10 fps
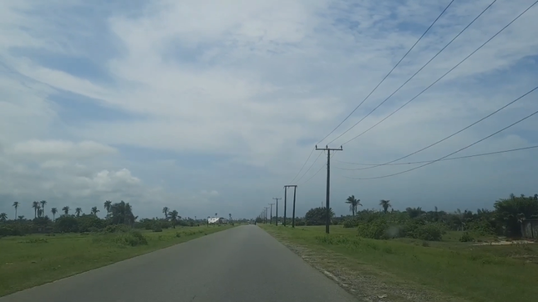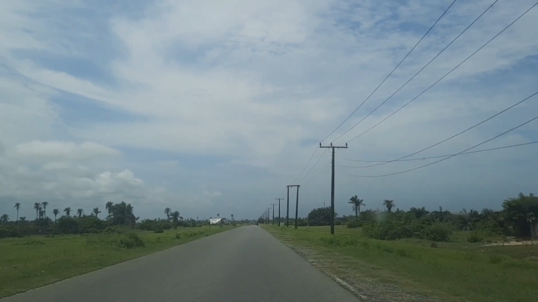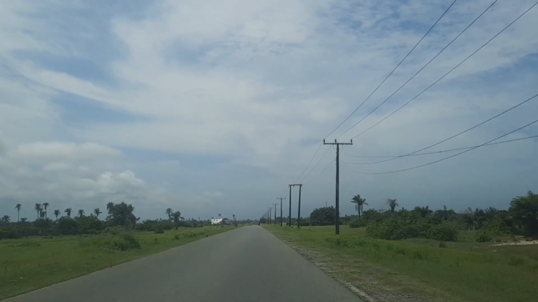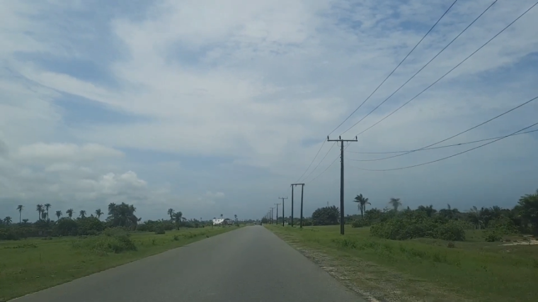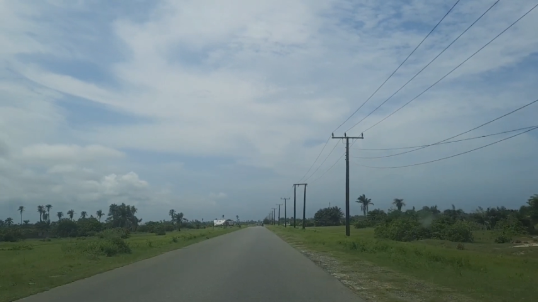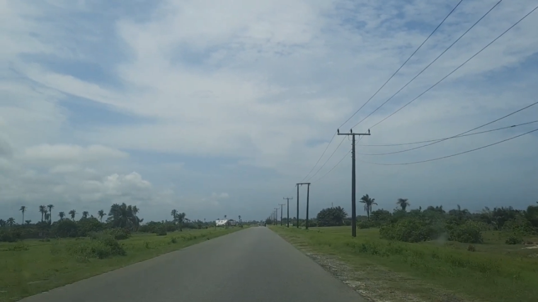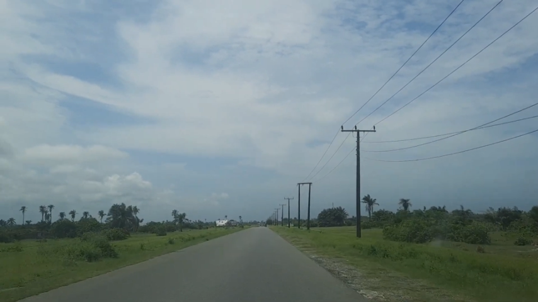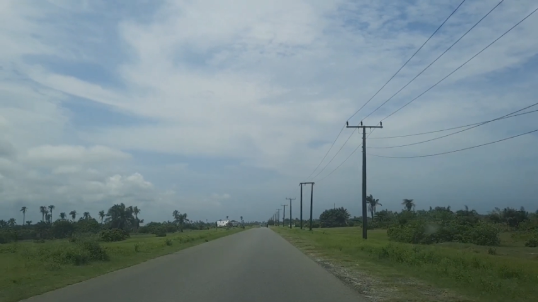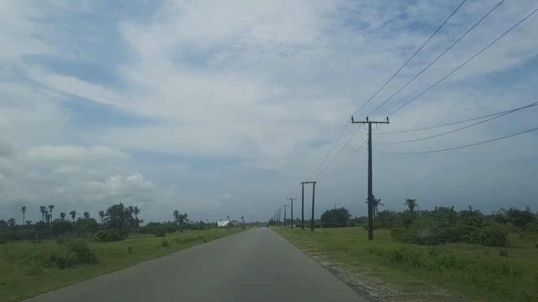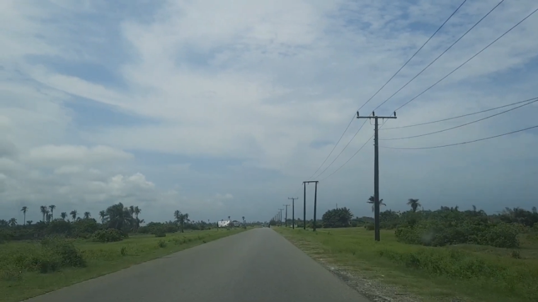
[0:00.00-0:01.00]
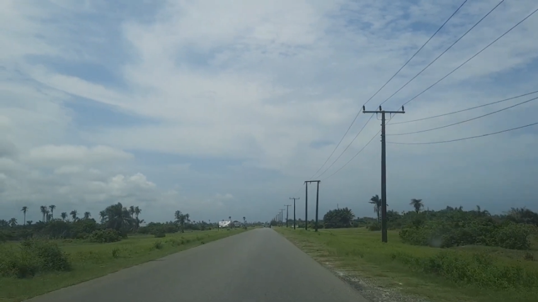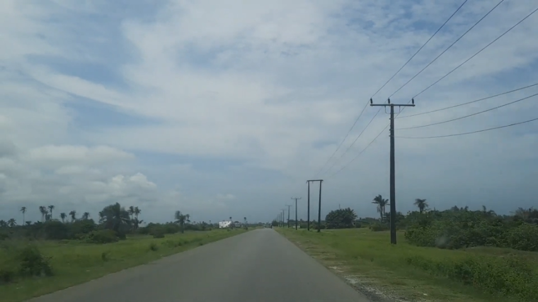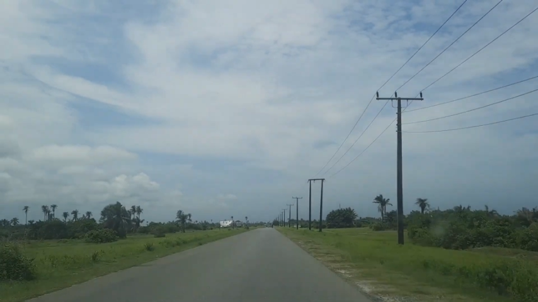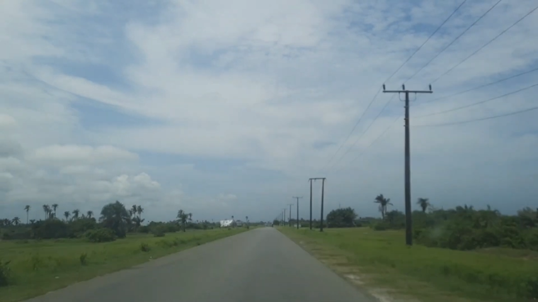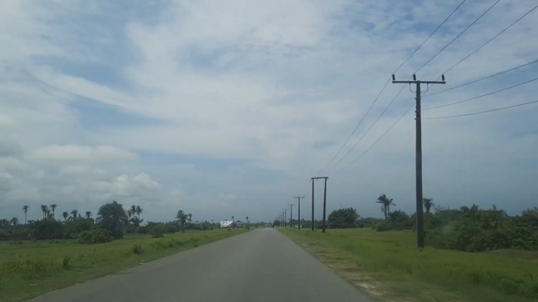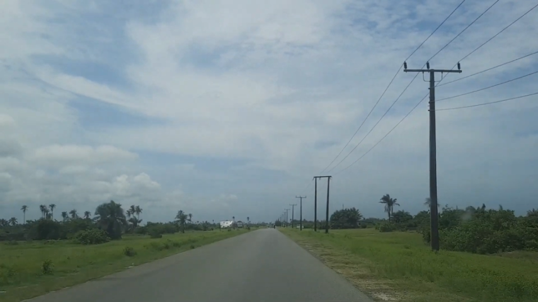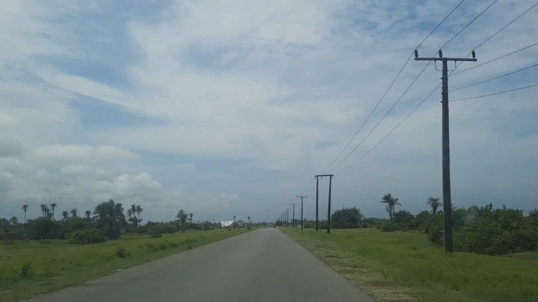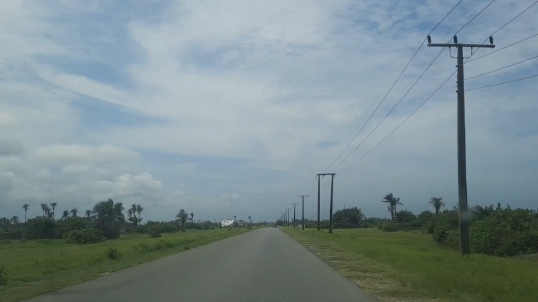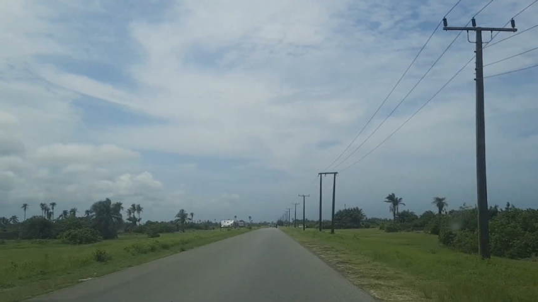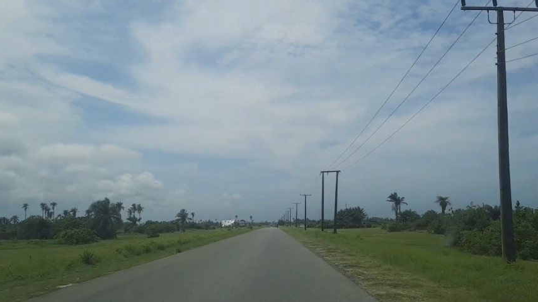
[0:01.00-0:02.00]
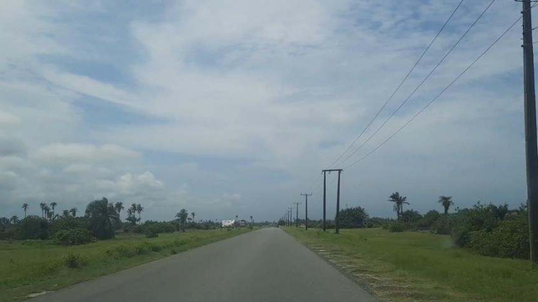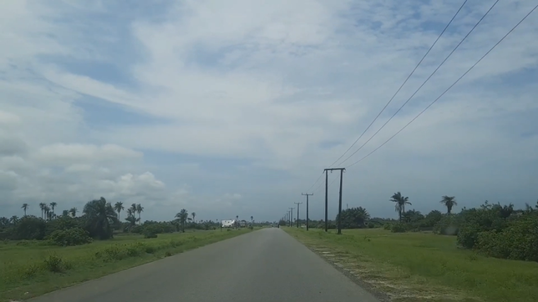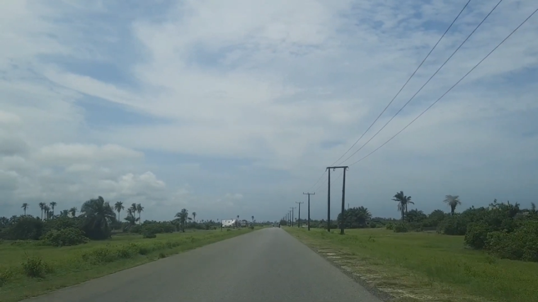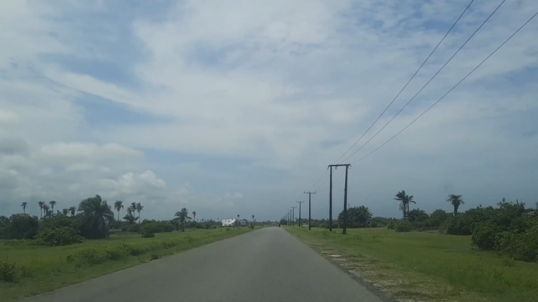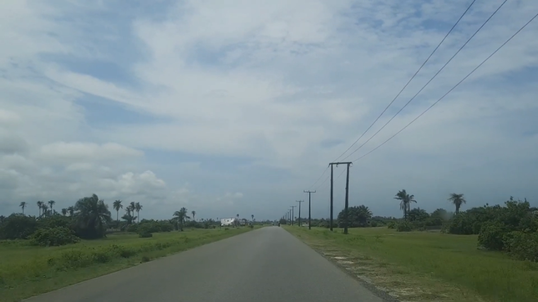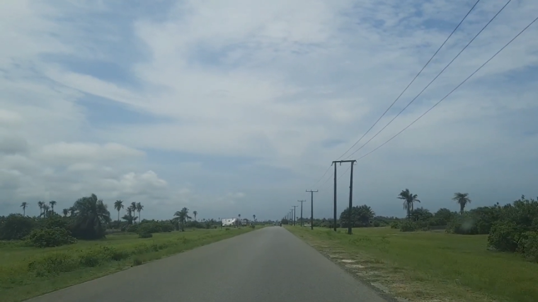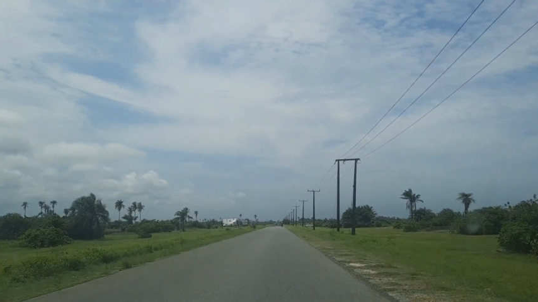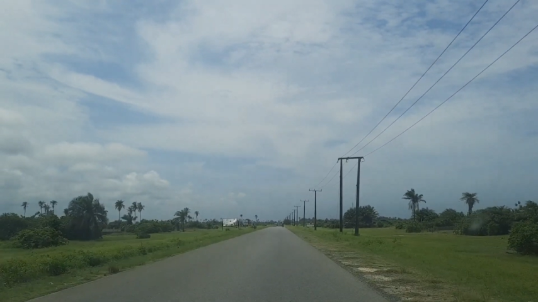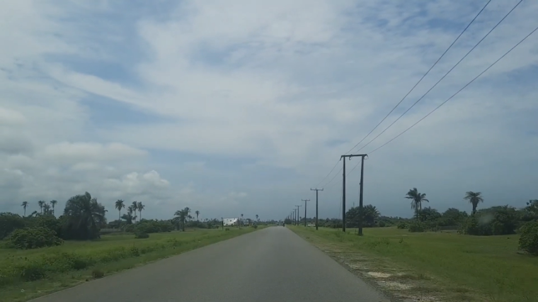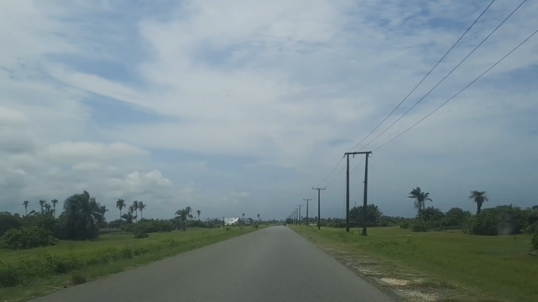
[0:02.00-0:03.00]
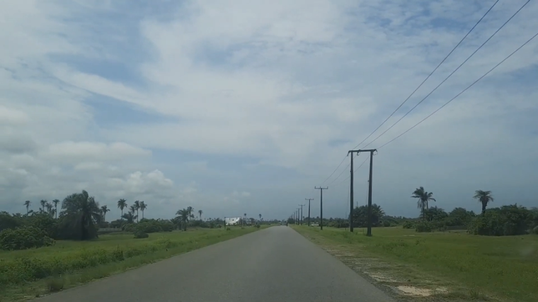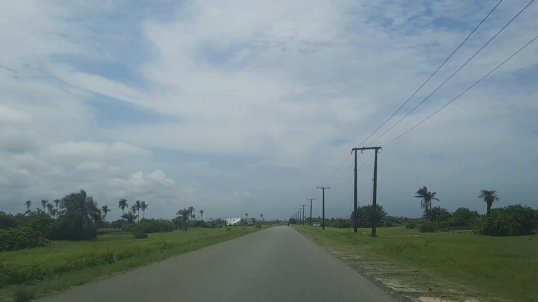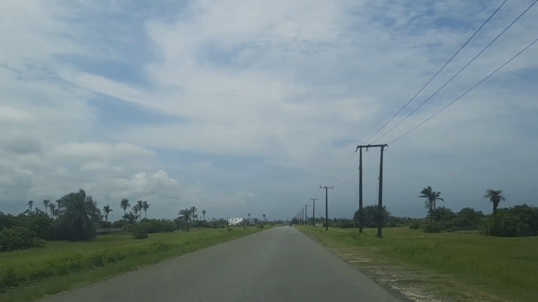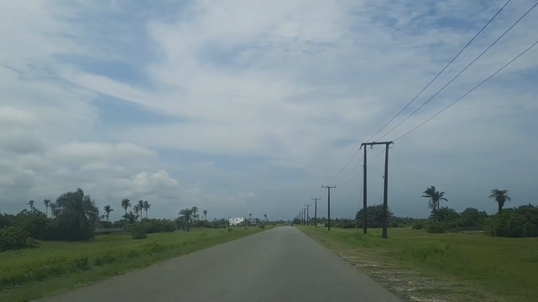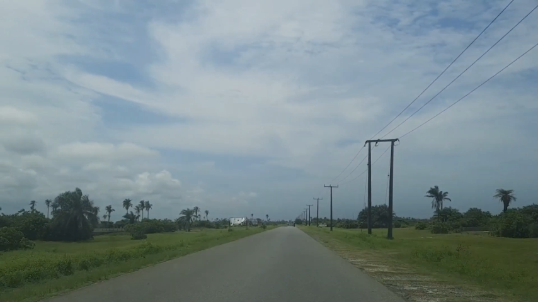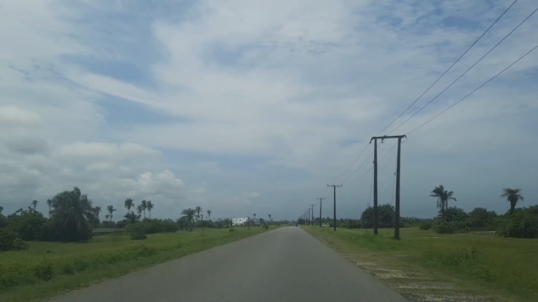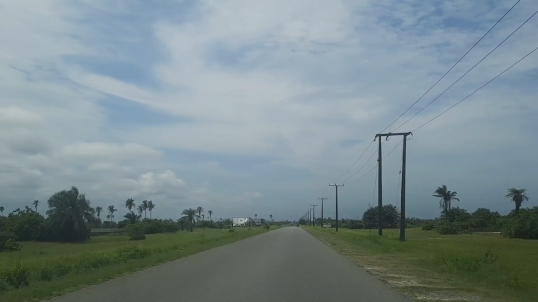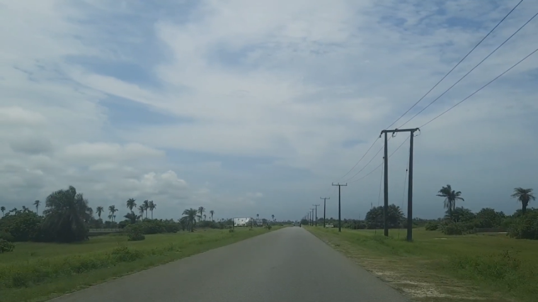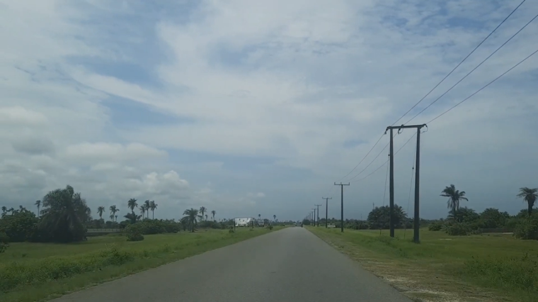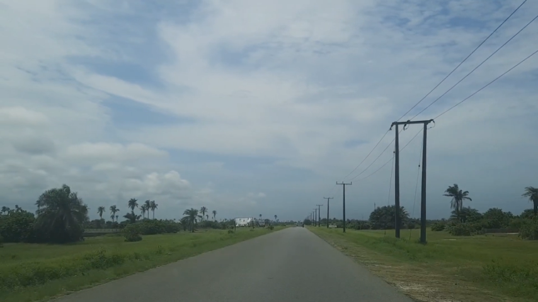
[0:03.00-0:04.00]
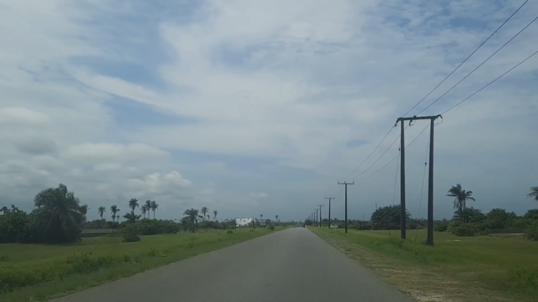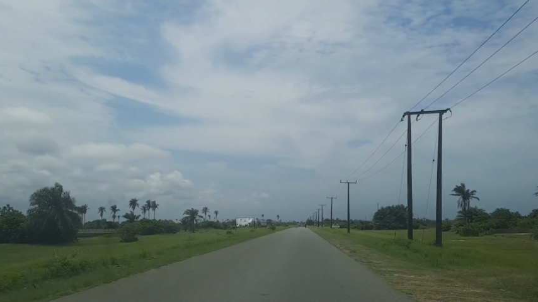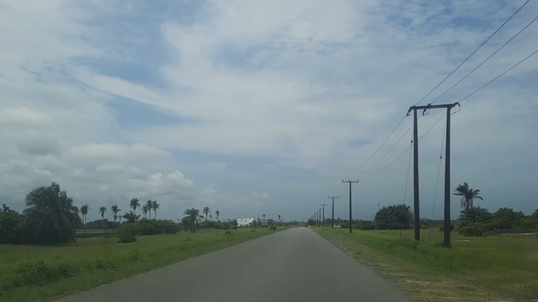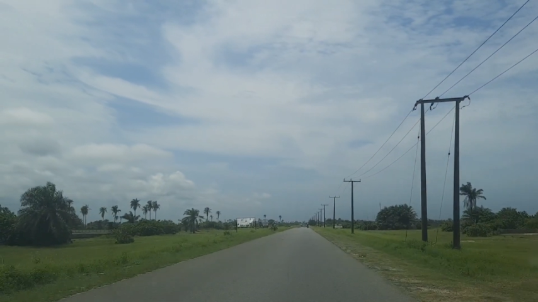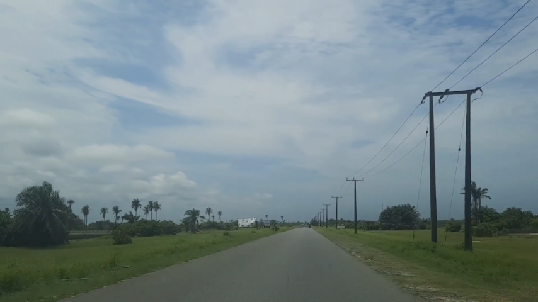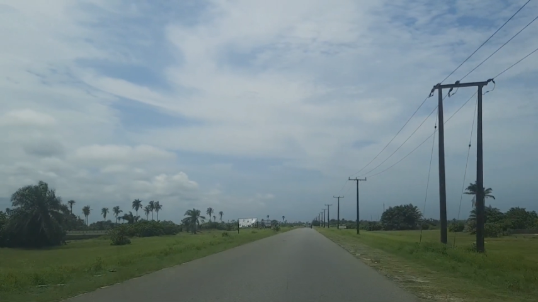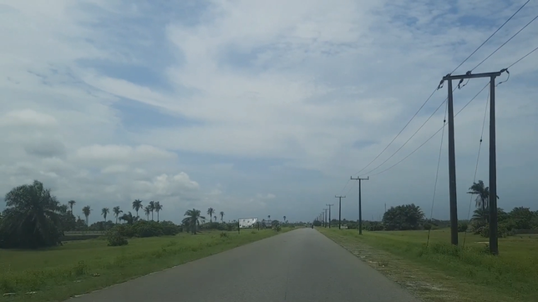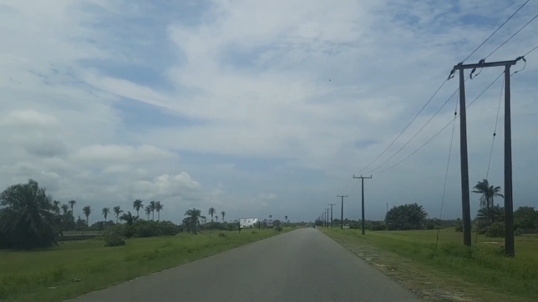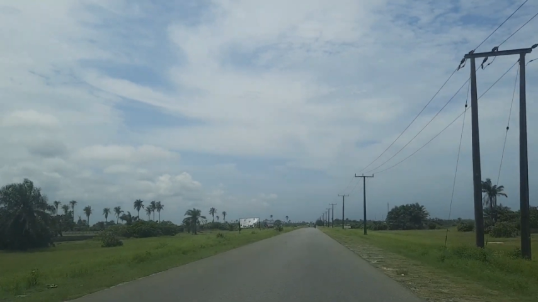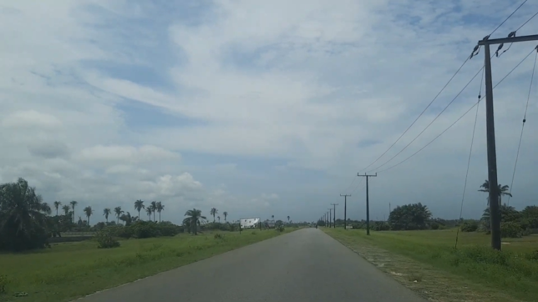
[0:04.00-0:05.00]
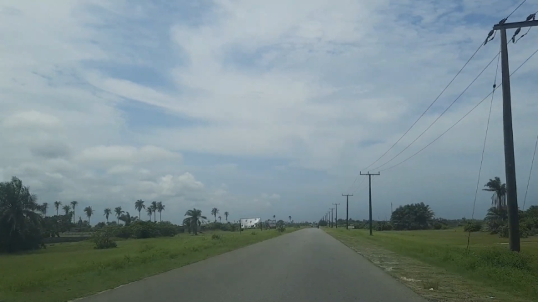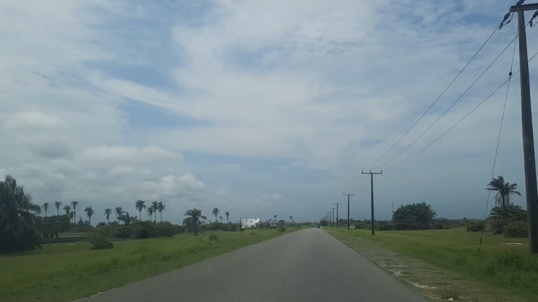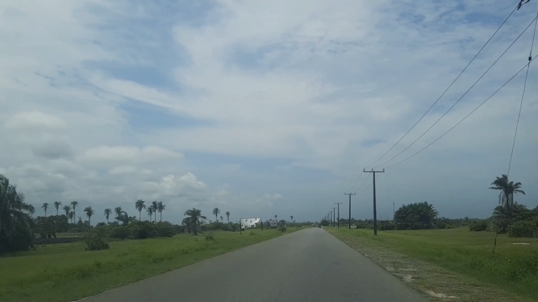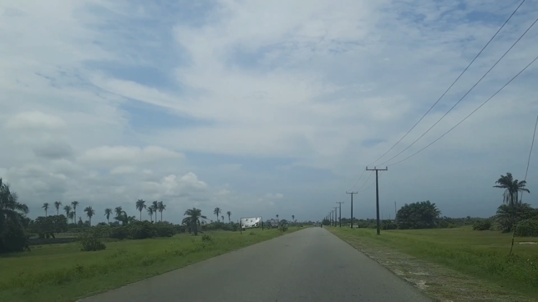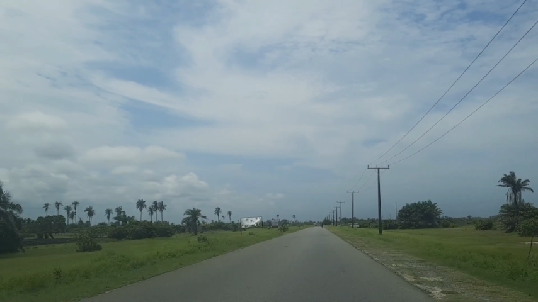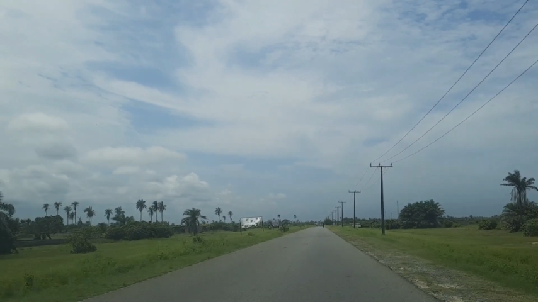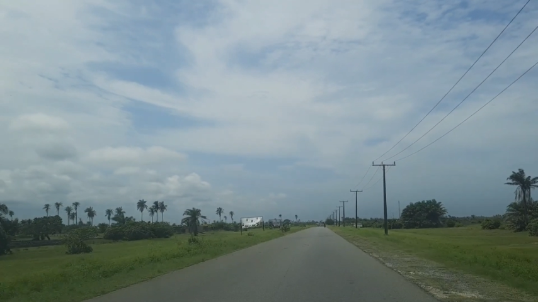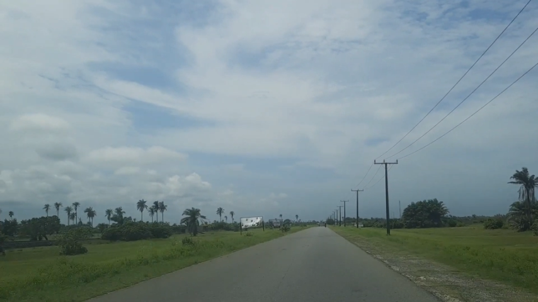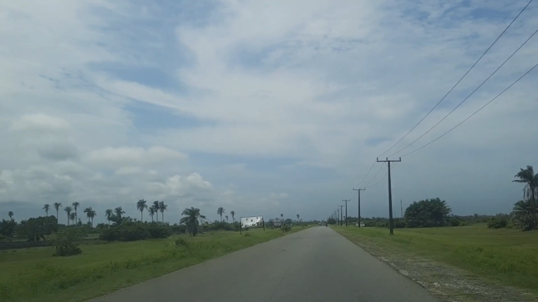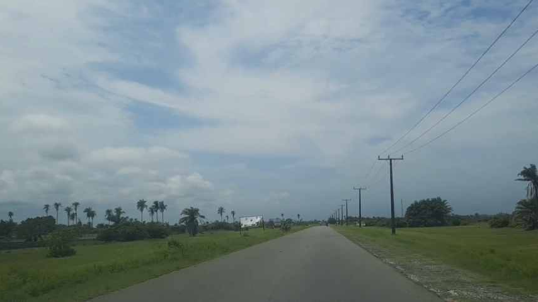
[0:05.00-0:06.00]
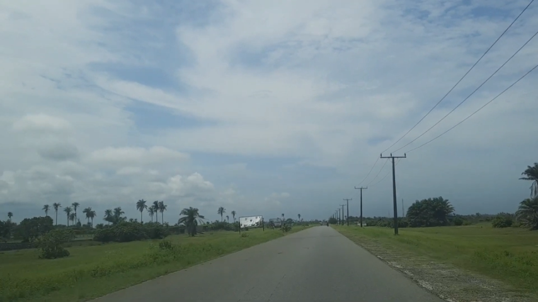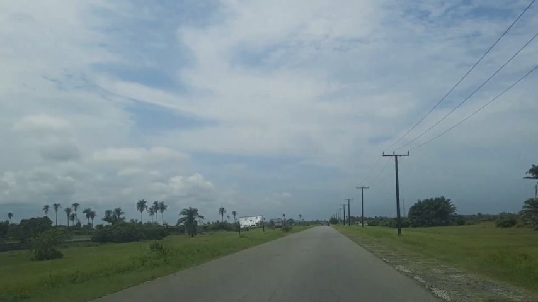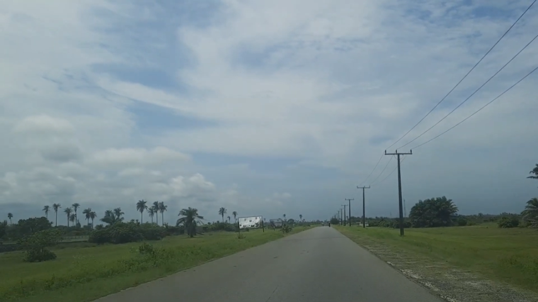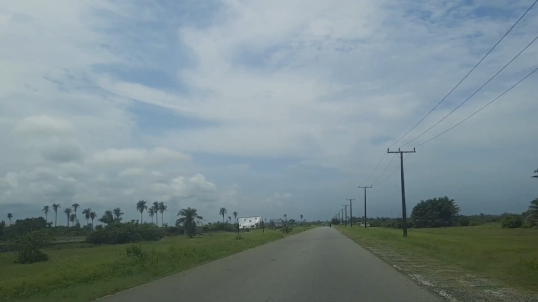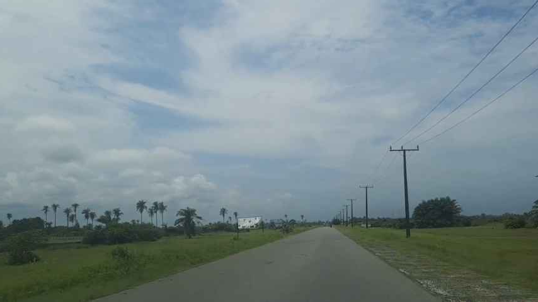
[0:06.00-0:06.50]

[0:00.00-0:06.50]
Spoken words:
No face is visible, so there are no lips to read.